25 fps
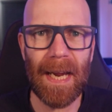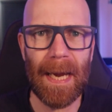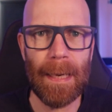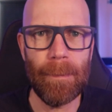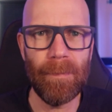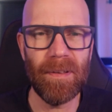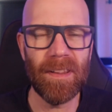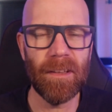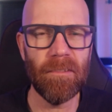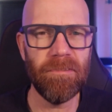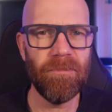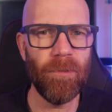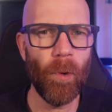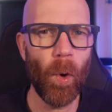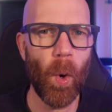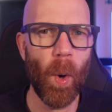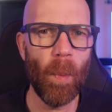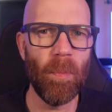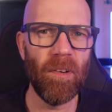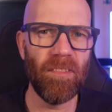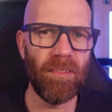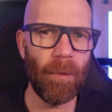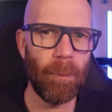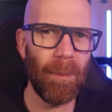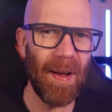came in the form
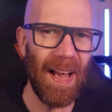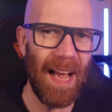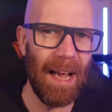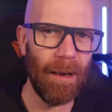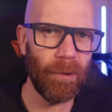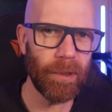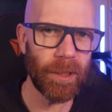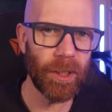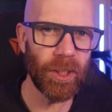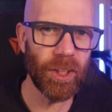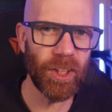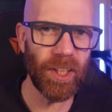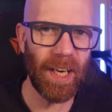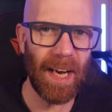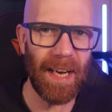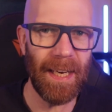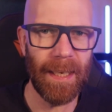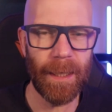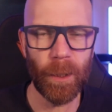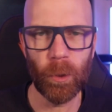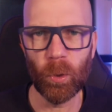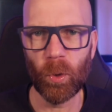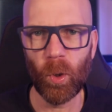of a powder shake